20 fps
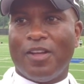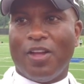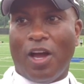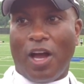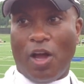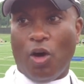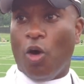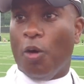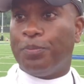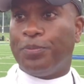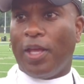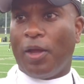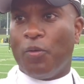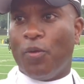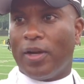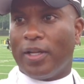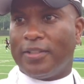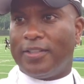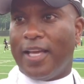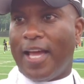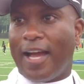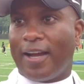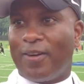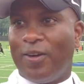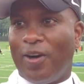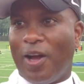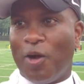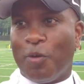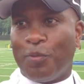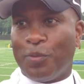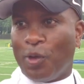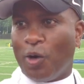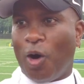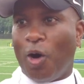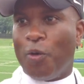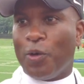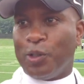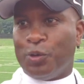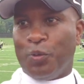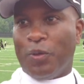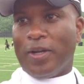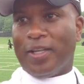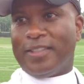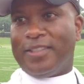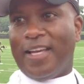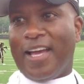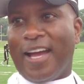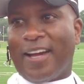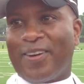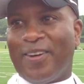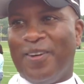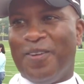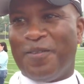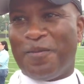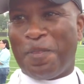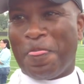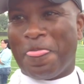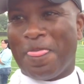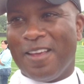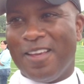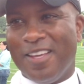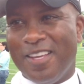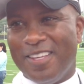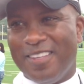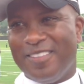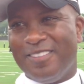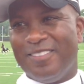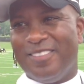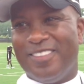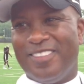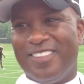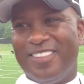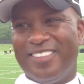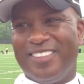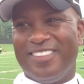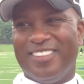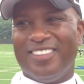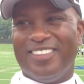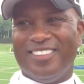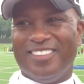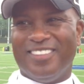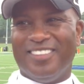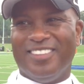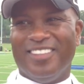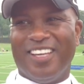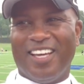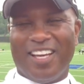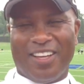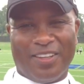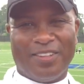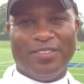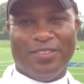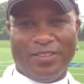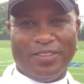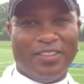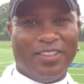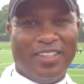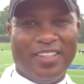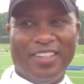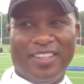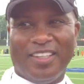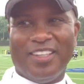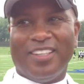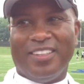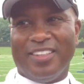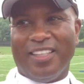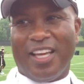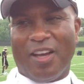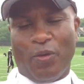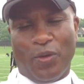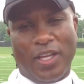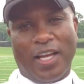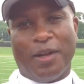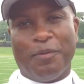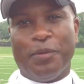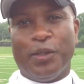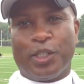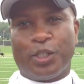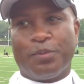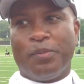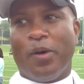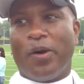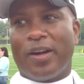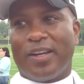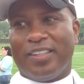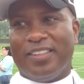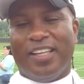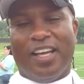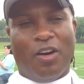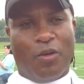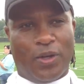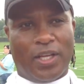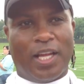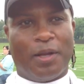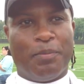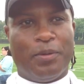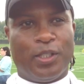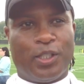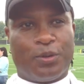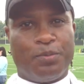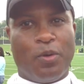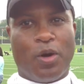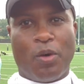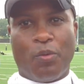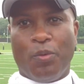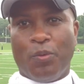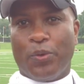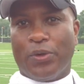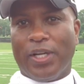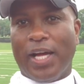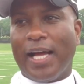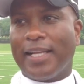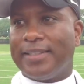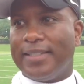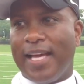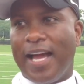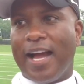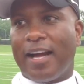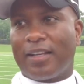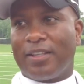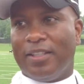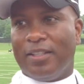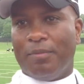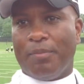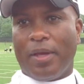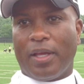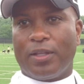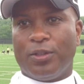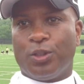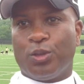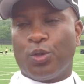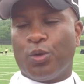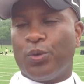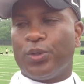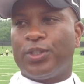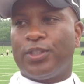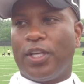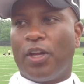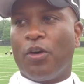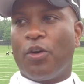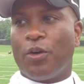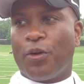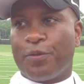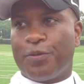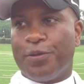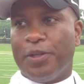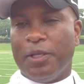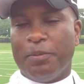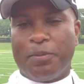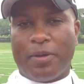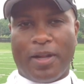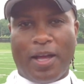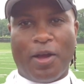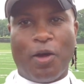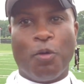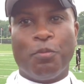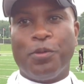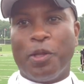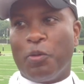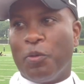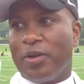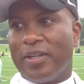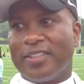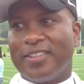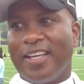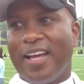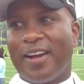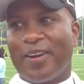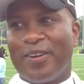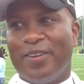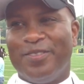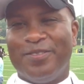Because I hope they want to tackle. They always want to tackle. There were some, a couple of exchanges there where guys are getting a little feisty. Got to be smart when we're not tackling, making sure we stay on our feet, but I hope they want to tackle.